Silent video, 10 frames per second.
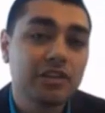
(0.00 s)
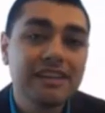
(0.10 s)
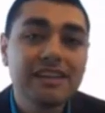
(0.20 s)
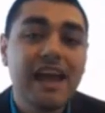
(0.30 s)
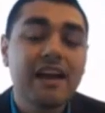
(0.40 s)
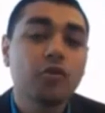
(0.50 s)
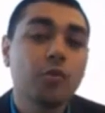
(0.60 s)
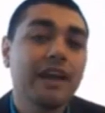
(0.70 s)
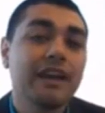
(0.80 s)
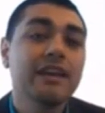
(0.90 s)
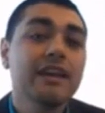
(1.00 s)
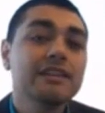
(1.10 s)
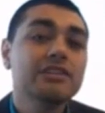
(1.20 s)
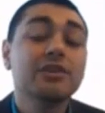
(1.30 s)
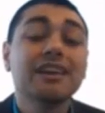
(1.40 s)
You need to have a way
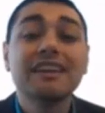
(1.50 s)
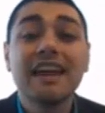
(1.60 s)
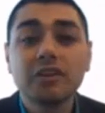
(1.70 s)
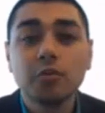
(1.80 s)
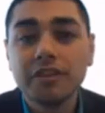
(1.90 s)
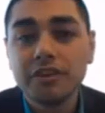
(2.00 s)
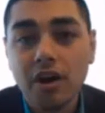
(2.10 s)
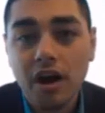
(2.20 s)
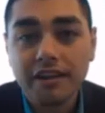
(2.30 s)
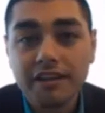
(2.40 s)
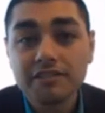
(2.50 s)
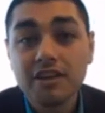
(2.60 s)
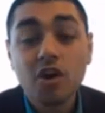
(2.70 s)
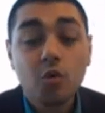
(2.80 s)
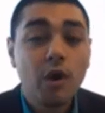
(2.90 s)
to connect with your
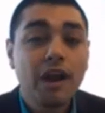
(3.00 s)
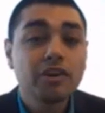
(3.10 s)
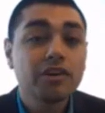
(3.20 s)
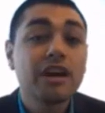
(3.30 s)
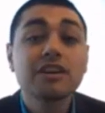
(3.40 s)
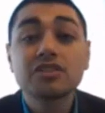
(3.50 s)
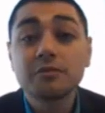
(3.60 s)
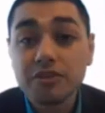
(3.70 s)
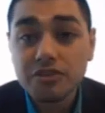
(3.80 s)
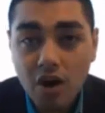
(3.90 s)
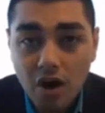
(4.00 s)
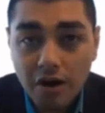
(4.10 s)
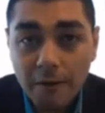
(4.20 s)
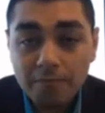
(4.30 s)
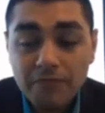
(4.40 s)
audience where your customers
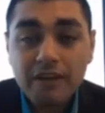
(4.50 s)
are.